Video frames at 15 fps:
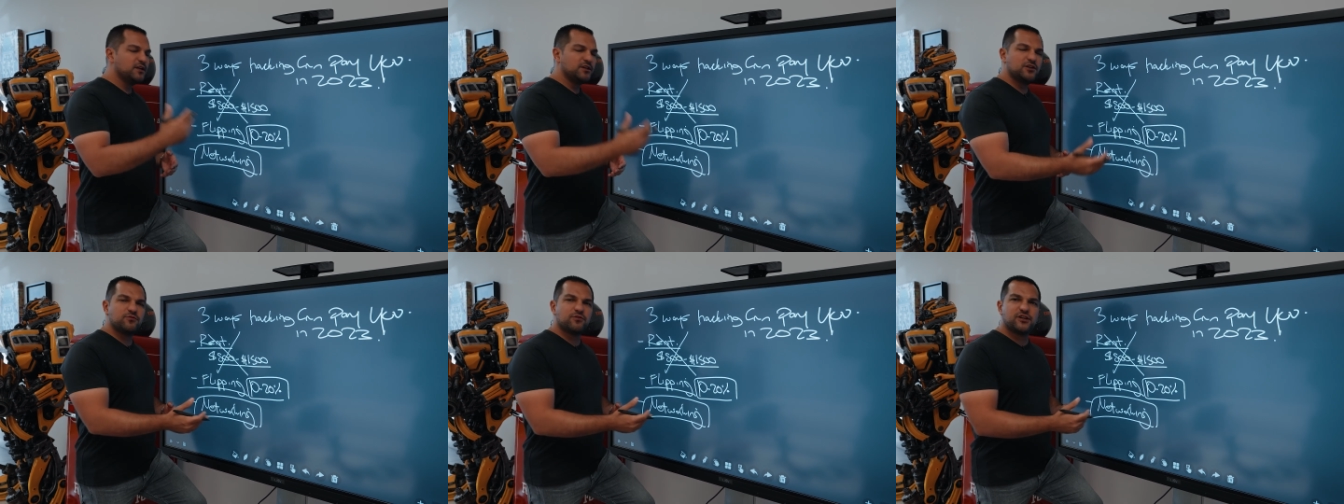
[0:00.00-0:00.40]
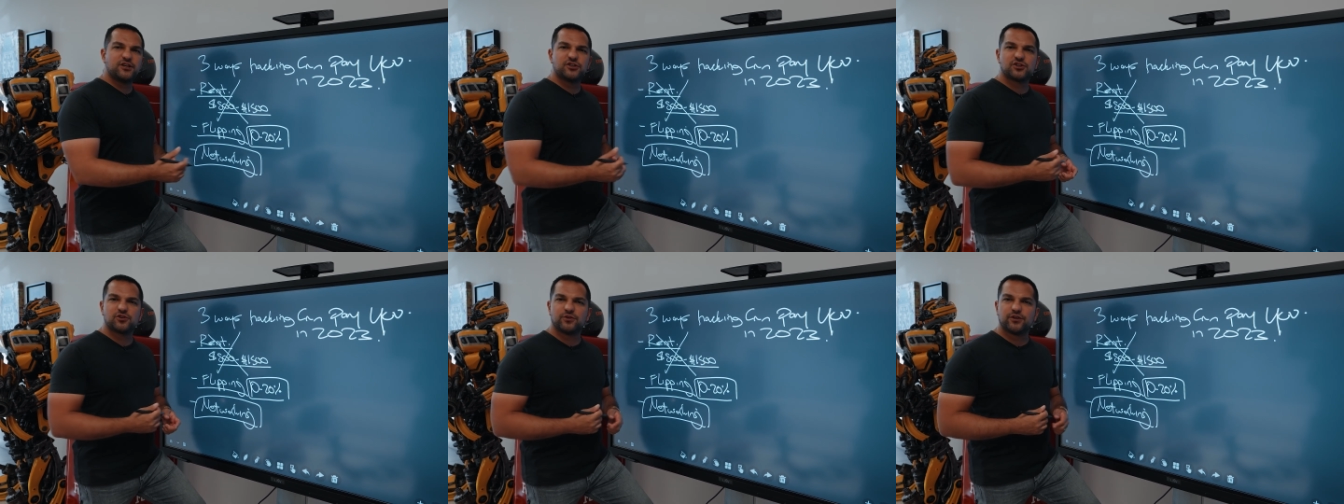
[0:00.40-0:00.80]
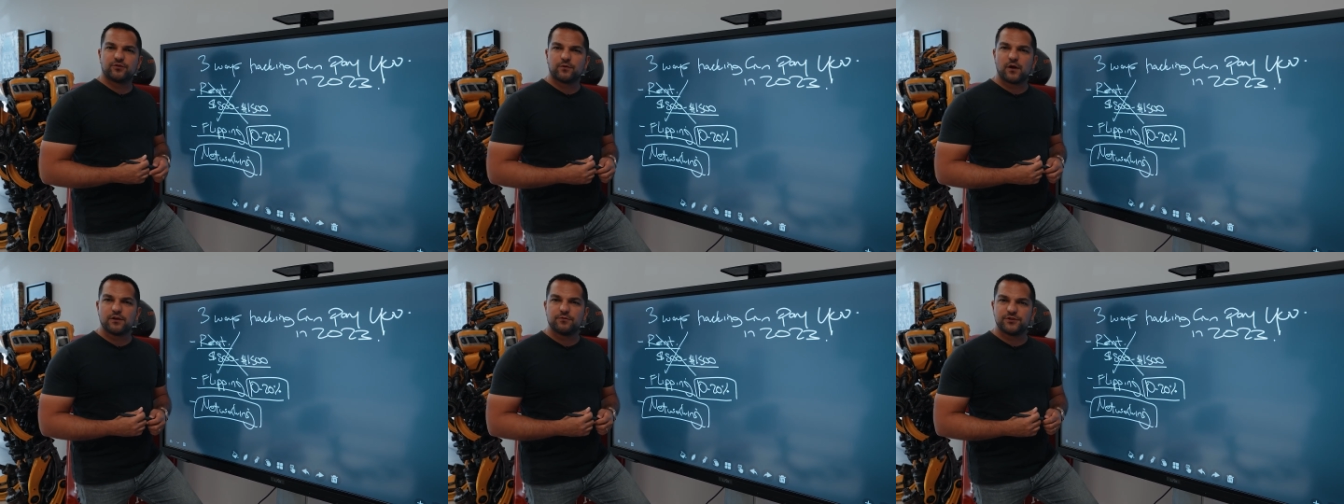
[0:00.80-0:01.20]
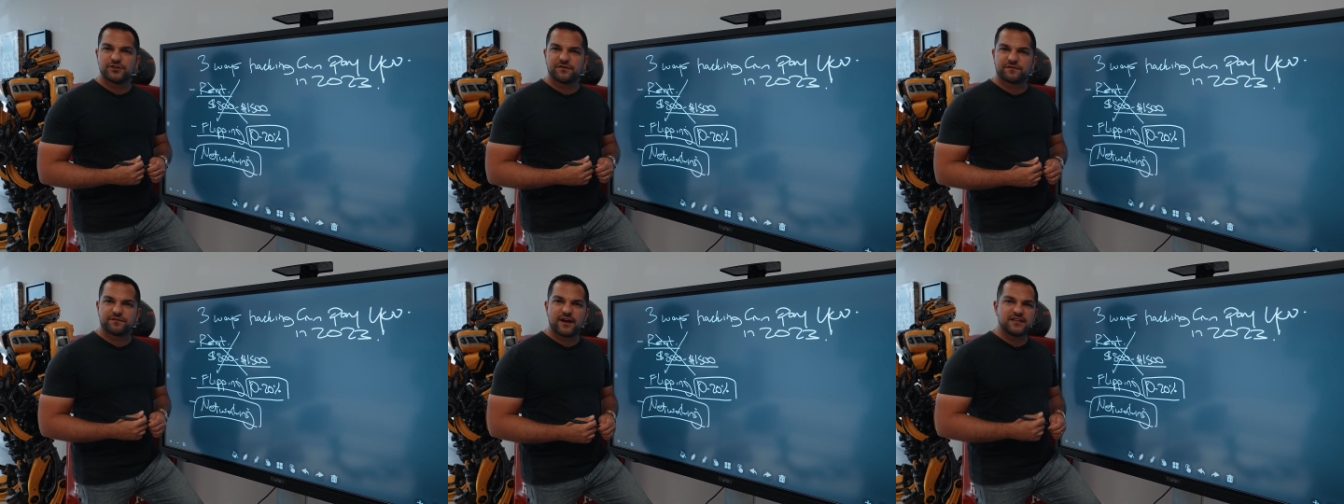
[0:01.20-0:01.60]
You want to enjoy your run with
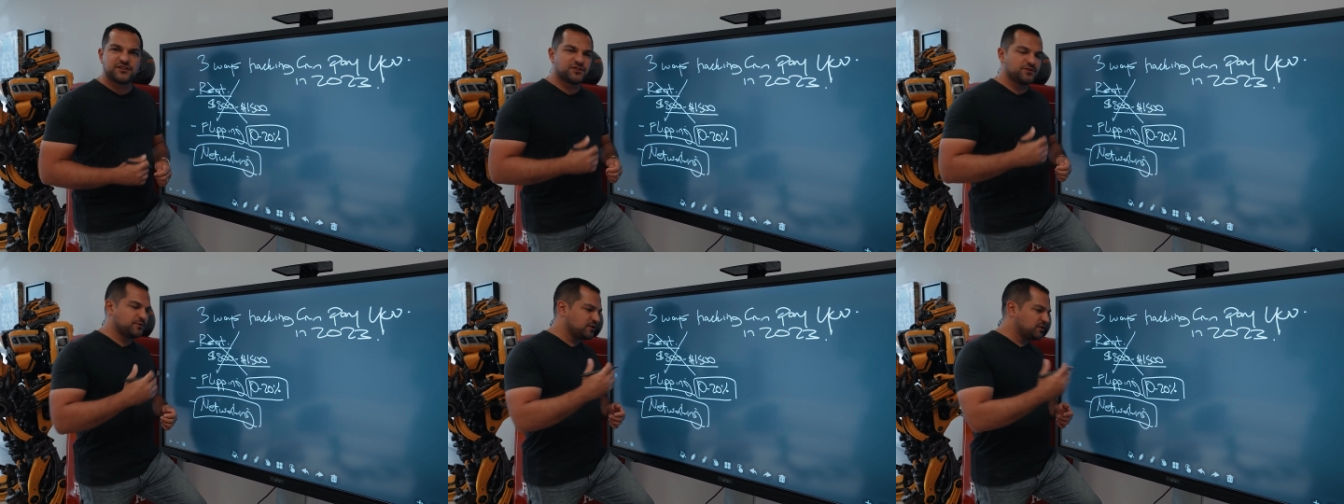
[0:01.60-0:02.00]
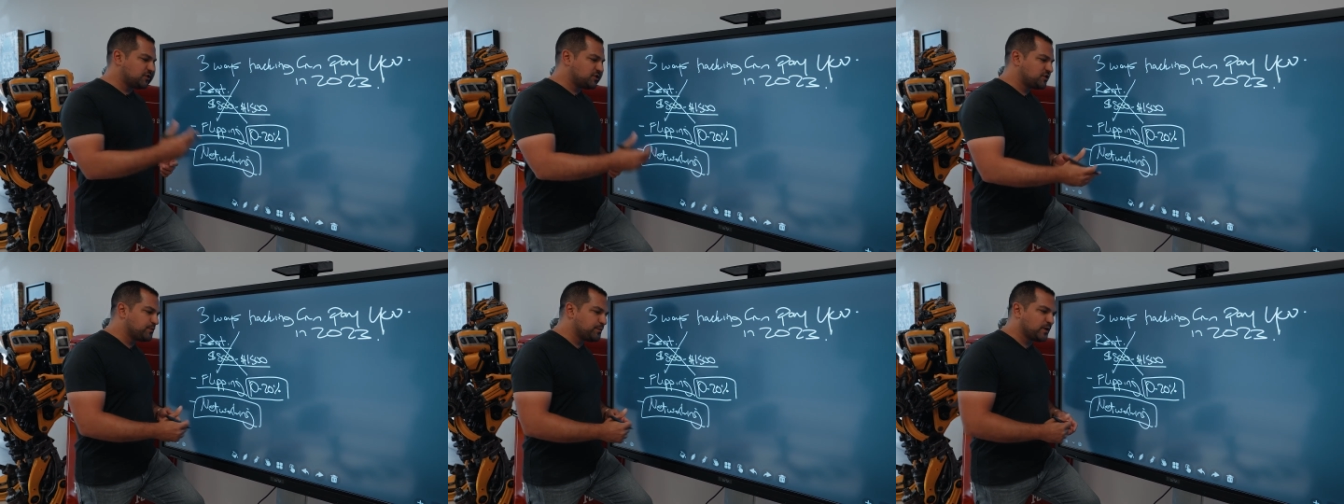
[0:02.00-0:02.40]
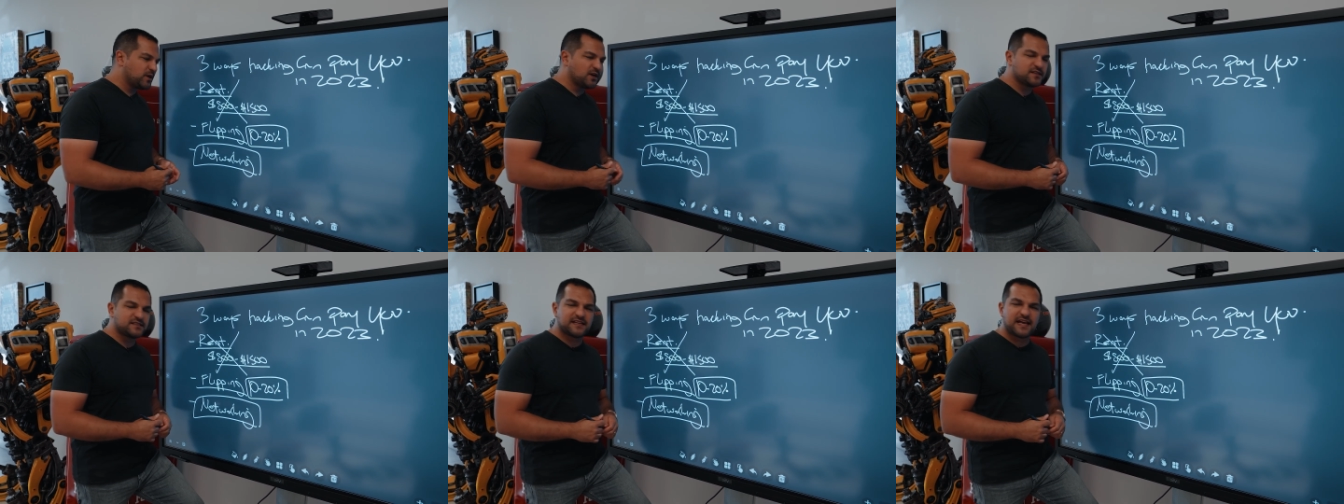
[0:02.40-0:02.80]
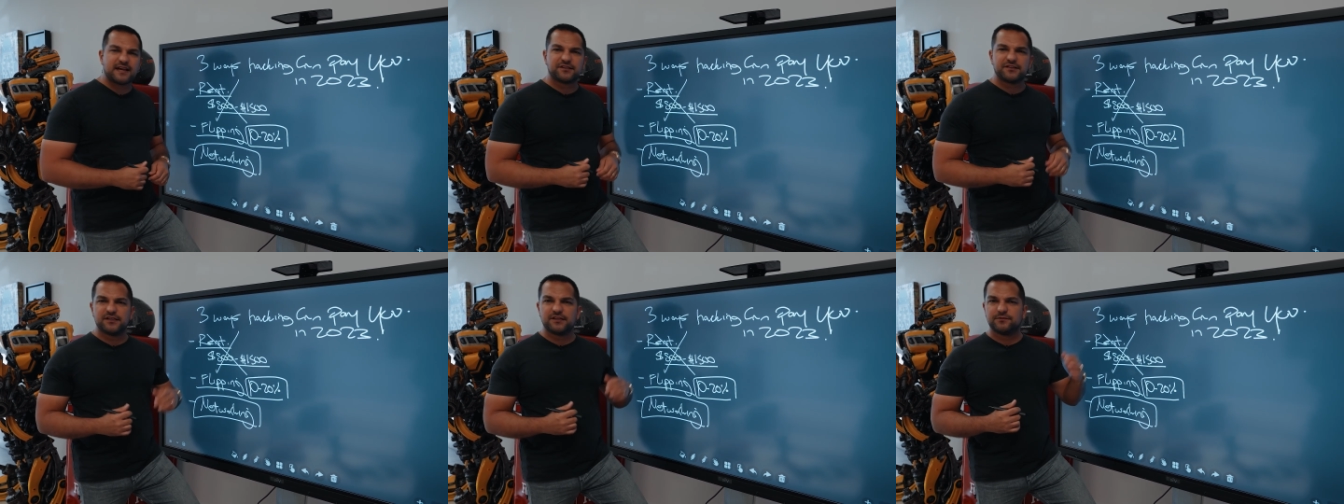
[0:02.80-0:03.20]
your friends. You want to go to Supercar
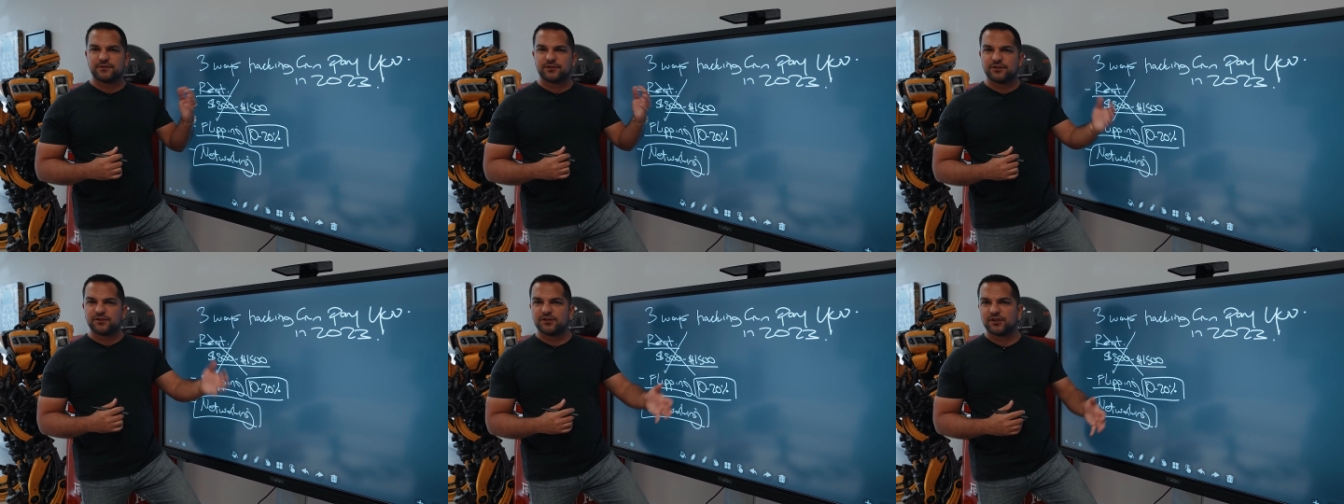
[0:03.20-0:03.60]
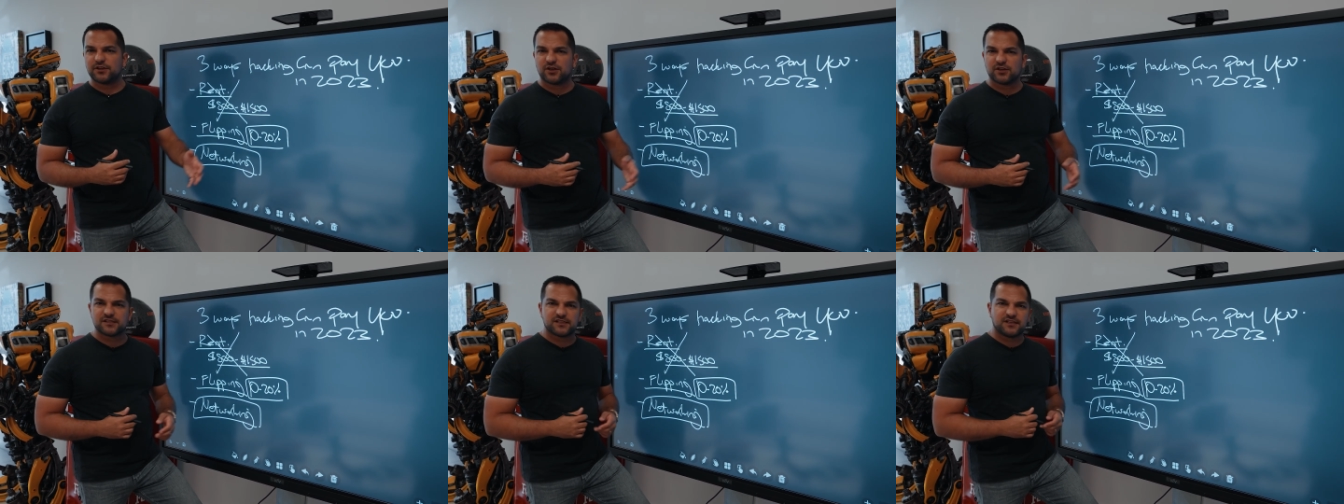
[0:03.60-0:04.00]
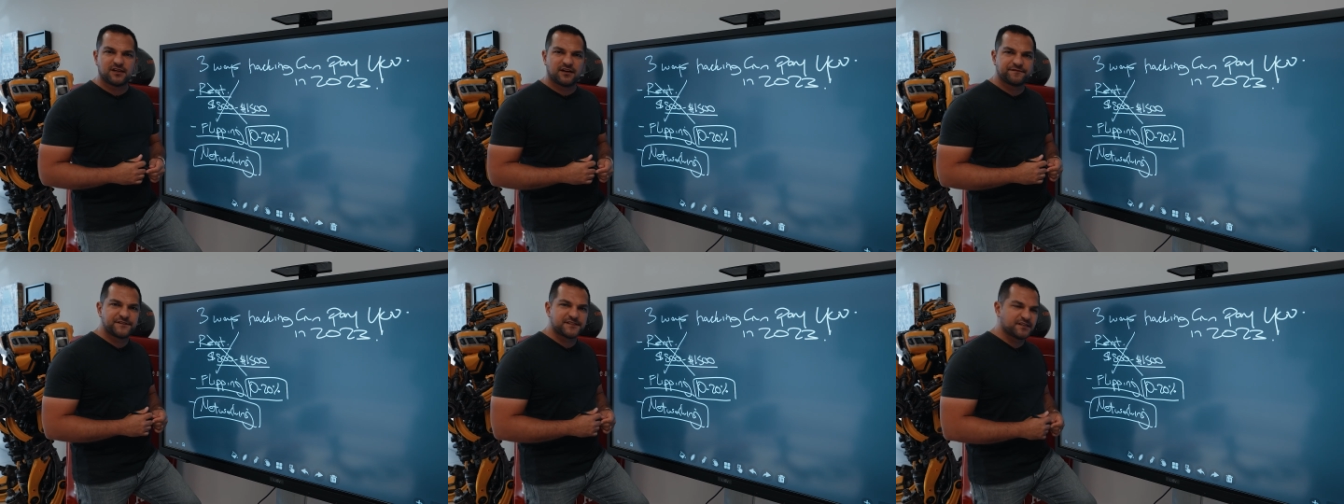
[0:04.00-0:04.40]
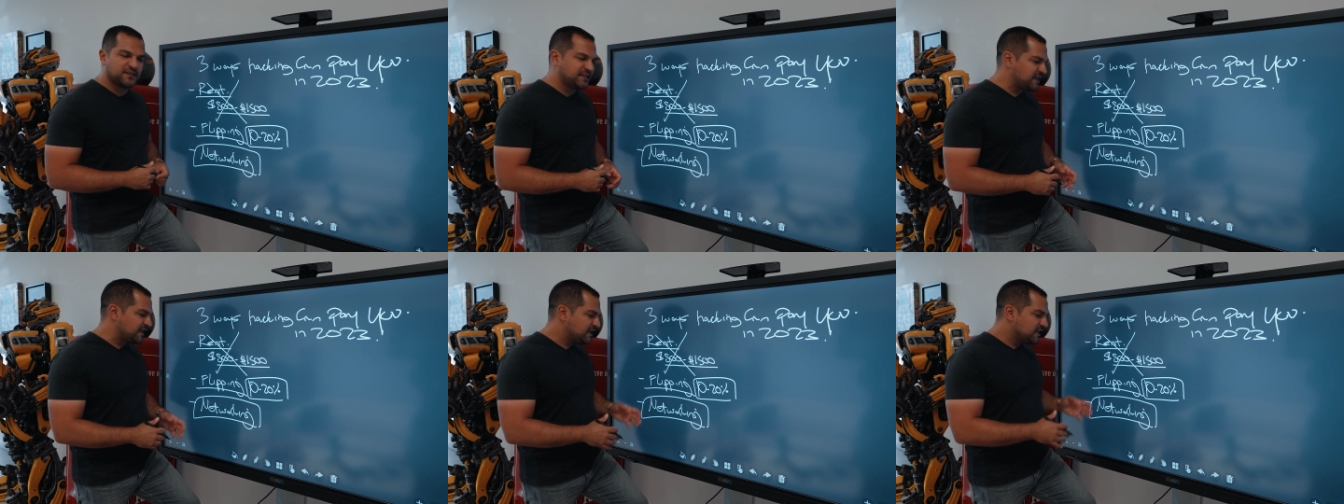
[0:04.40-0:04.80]
Saturday. You want to go to Cars and Coffee
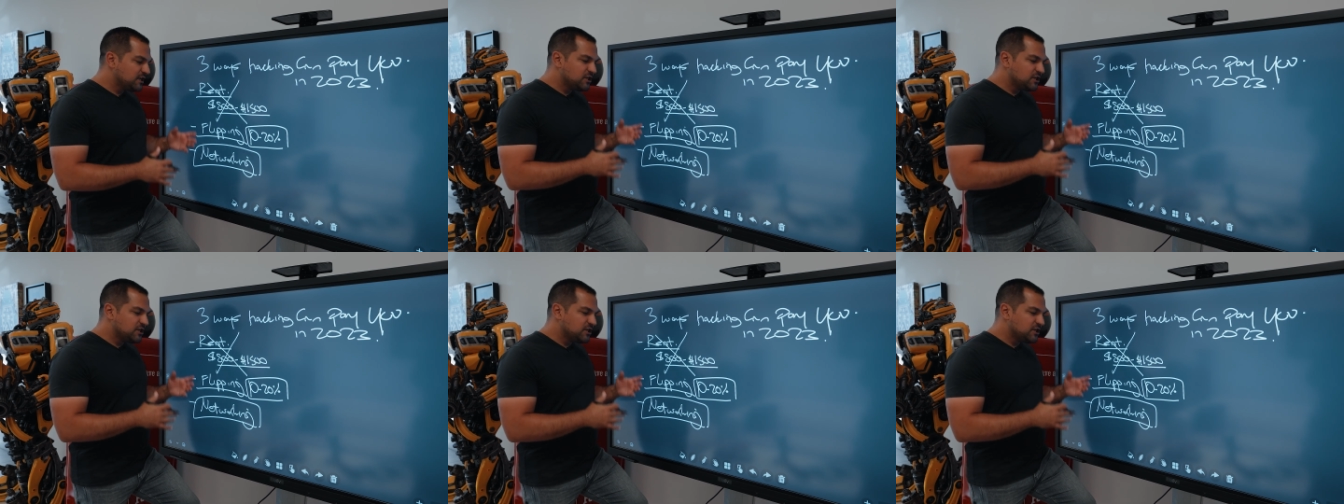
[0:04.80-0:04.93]
Sunday.